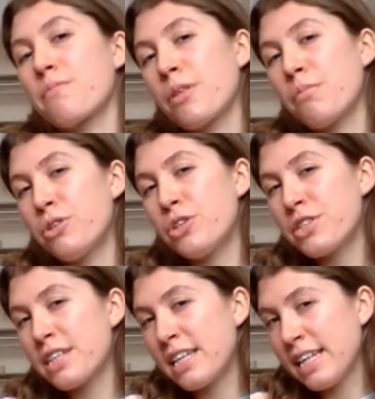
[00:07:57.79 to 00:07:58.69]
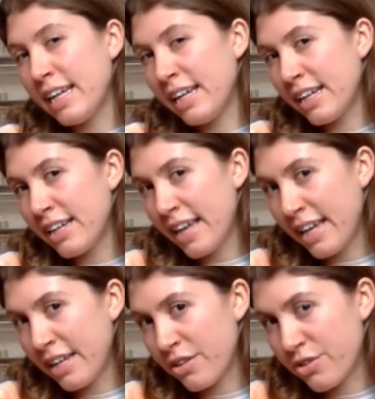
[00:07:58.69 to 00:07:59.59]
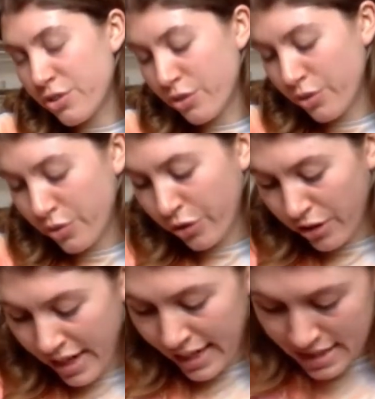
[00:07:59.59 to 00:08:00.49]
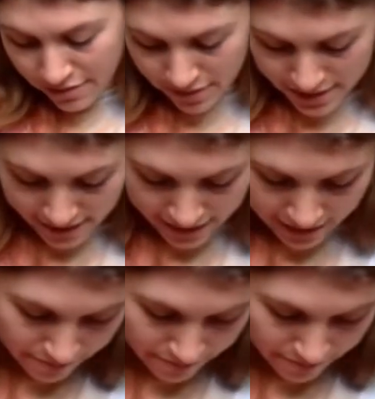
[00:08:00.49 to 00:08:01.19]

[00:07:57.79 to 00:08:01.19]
but just lean into the creativity,